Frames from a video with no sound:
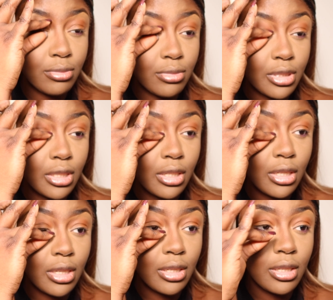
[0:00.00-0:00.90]
see,
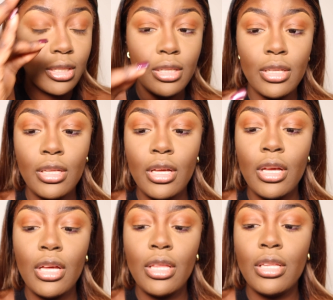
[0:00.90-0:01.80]

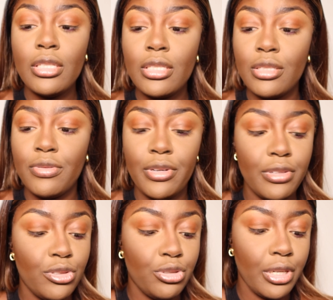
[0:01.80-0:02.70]
this is very
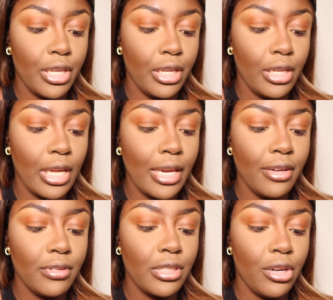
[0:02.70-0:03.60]
tricky. I didn't
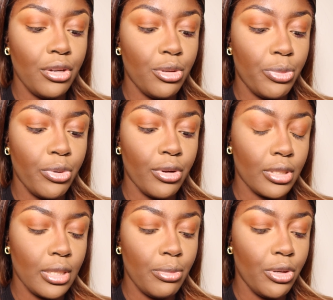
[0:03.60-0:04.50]
even tell you the
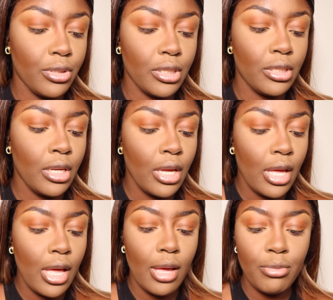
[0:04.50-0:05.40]
product I'm using.
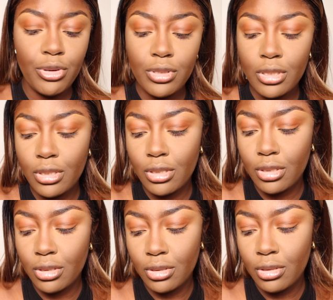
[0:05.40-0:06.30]
I'm using
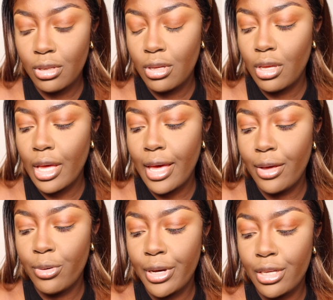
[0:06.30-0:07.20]
the
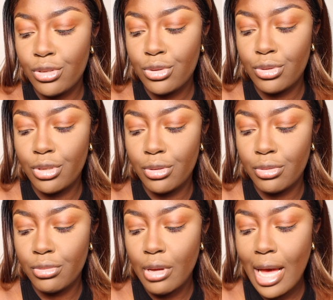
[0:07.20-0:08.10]
AOA
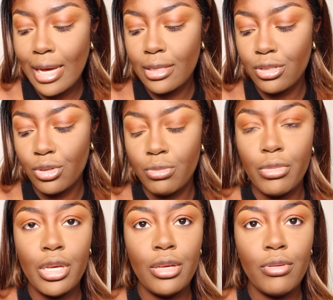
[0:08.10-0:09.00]
Studio Eyes on
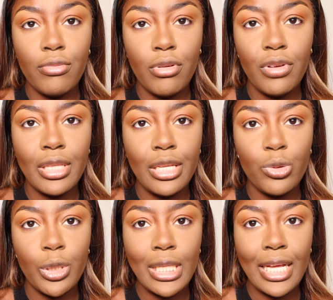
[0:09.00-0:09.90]
Me Vivid
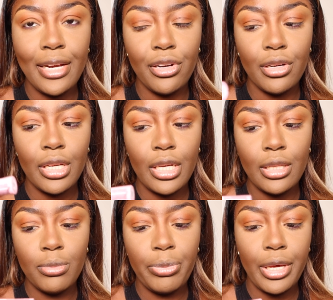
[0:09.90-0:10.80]
Liquid Liner
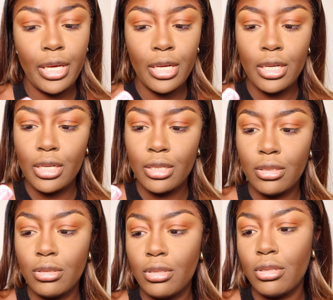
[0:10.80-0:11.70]
in pink,
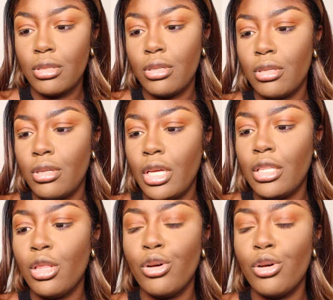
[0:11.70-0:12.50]
in